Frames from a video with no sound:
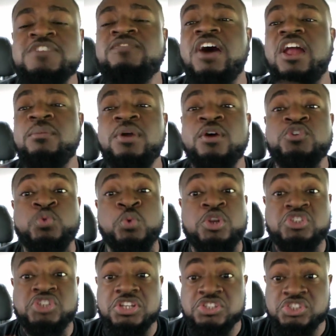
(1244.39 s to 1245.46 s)
Follow me on Twitter,
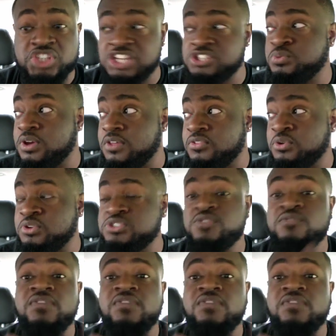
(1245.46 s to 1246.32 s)
JustinJ1232.